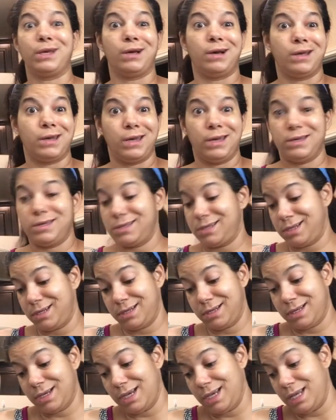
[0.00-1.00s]
on it,
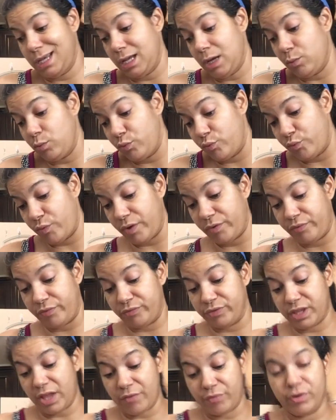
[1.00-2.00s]
I would
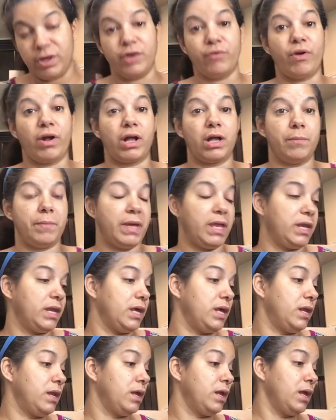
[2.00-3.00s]
definitely recommend
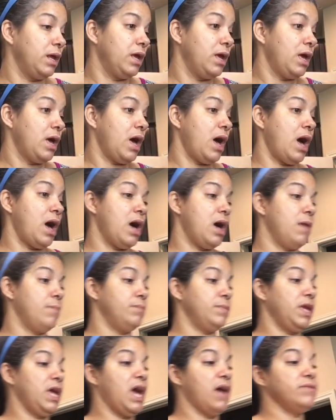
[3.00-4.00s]
it.
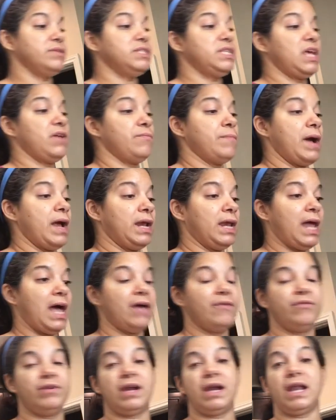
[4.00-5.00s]
It has saved my
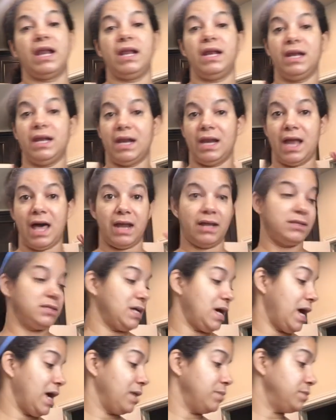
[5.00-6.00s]
life in a lot of
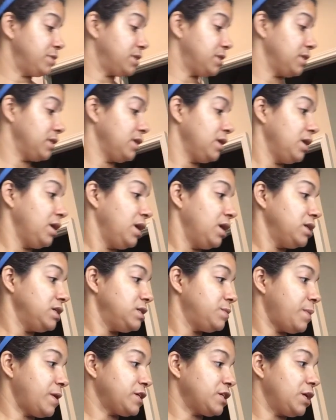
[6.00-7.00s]
times,
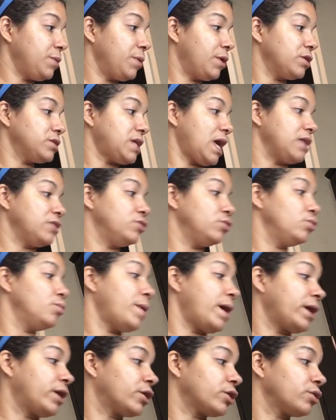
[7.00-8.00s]
especially because I do
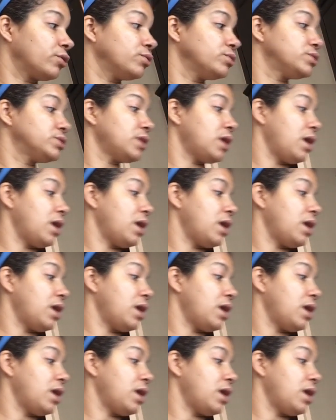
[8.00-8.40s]
my girls